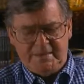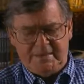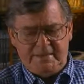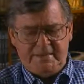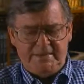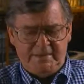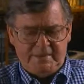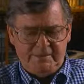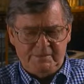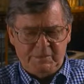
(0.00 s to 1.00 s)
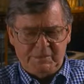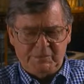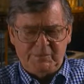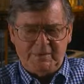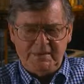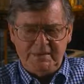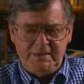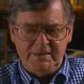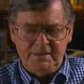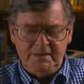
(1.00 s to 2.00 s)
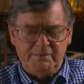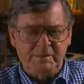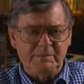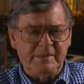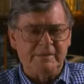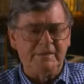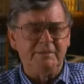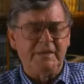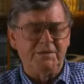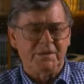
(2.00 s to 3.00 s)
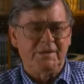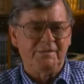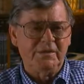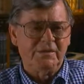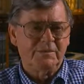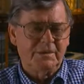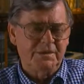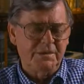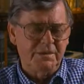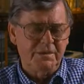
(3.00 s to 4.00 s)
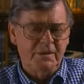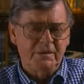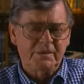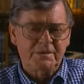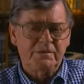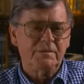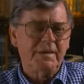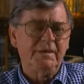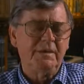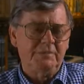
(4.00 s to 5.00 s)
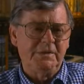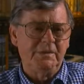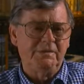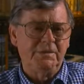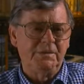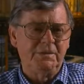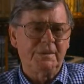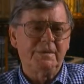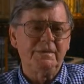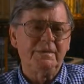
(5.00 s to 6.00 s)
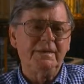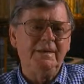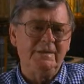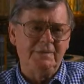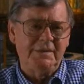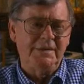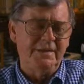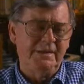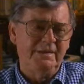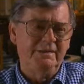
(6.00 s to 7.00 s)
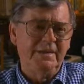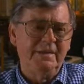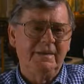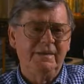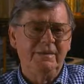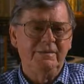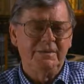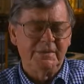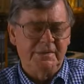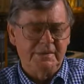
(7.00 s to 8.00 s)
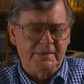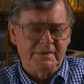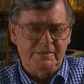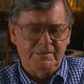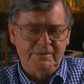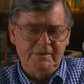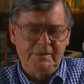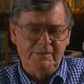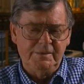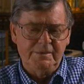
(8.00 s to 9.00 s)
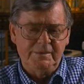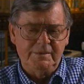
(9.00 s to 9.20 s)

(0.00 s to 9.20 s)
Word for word: I, I, I, remember one of the what my, that my job was to do was to write up interviews and then to hand them to Dave, and he would uh, he would